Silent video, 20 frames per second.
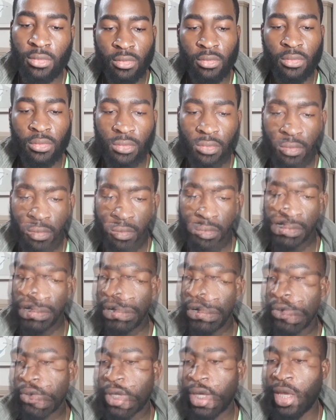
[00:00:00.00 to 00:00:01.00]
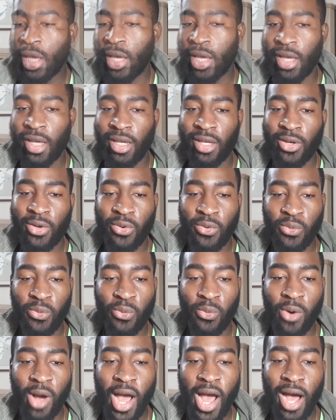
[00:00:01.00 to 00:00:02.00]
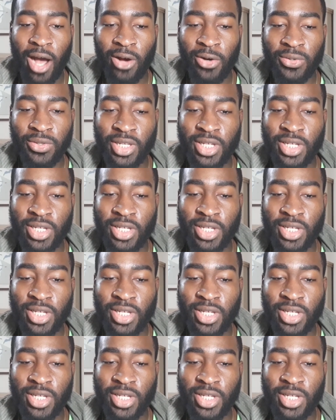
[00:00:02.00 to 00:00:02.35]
for the Okay, Wow.